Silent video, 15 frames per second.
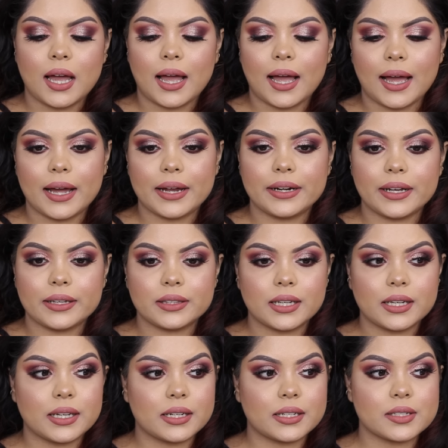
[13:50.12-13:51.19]
and I
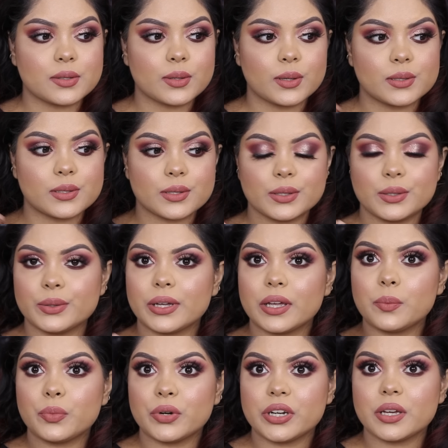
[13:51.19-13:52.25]
think it is also
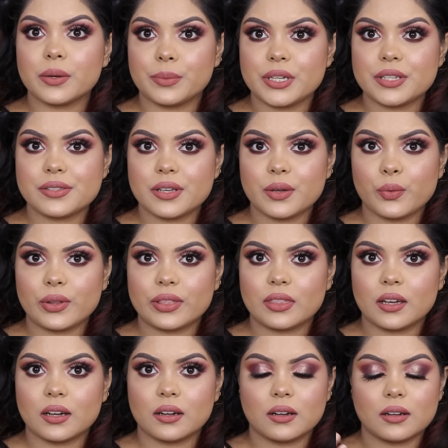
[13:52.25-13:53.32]
looking pretty amazing with
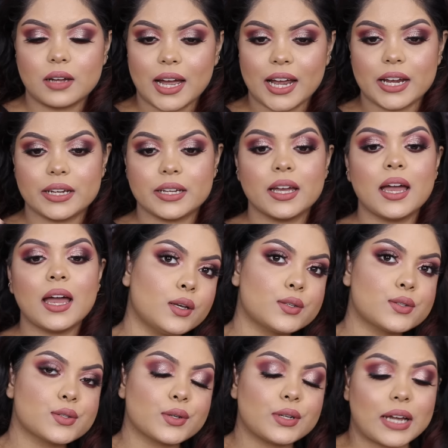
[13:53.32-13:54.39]
the eye.
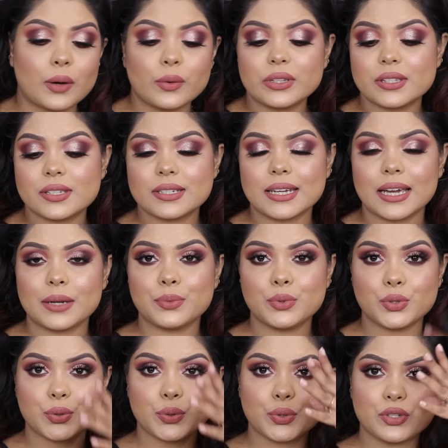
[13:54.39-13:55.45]
So now it's time
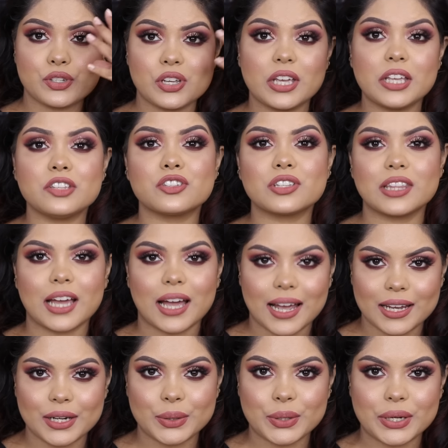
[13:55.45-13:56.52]
to change the
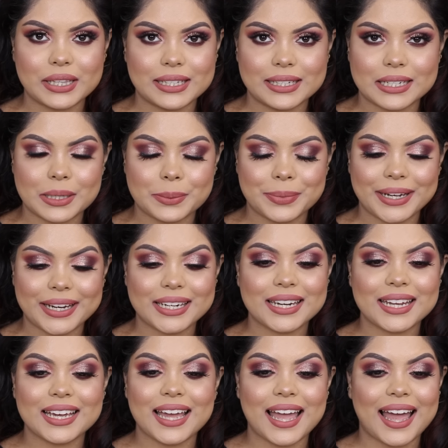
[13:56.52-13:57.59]
eye look a little bit,
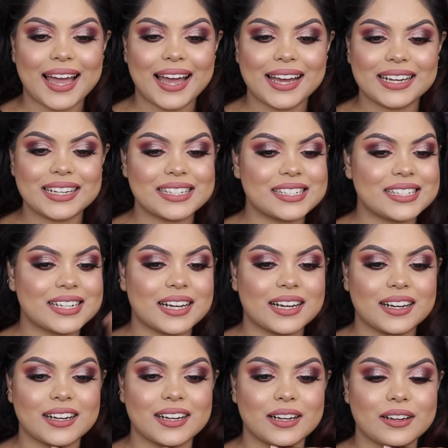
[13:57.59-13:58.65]
and
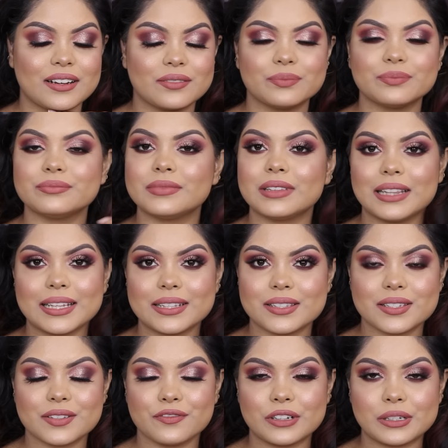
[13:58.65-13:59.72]

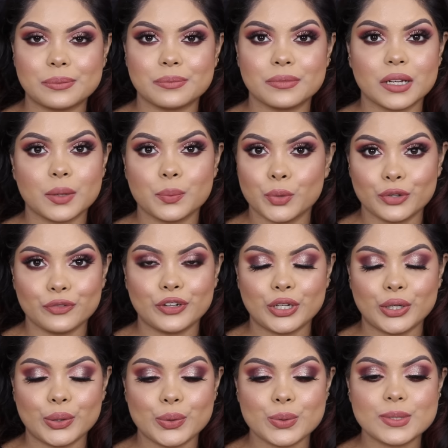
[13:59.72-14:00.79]
let's film more
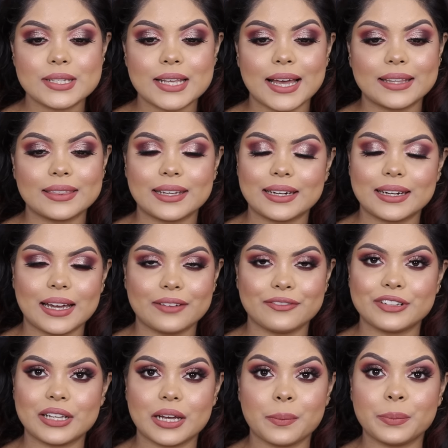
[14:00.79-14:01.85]
videos and then I
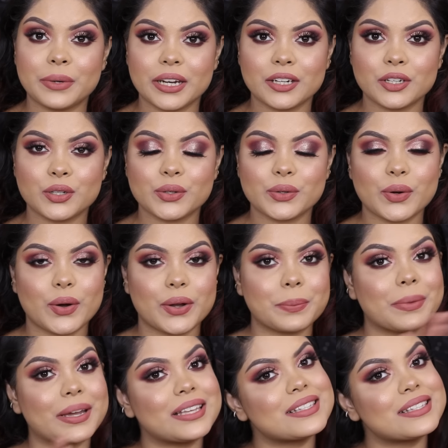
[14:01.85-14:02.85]
will update you on my